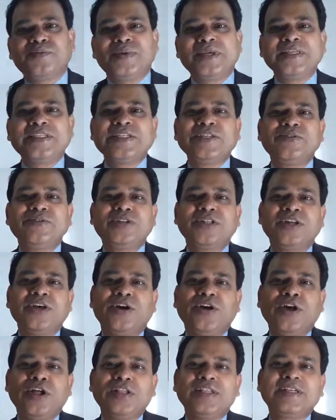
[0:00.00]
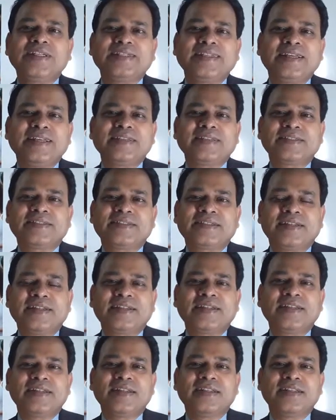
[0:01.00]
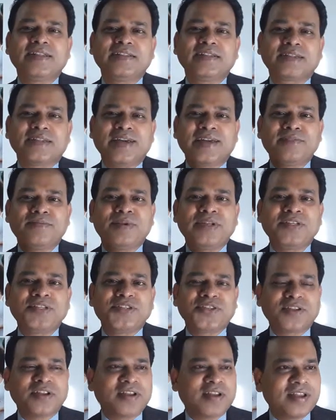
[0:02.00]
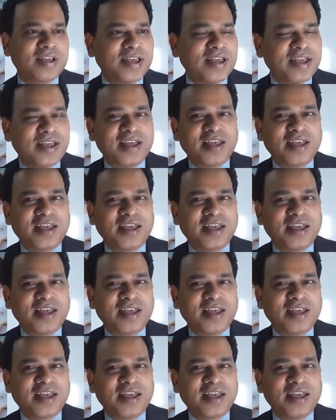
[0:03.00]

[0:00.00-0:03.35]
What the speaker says: busy with all these things rather than this conventional,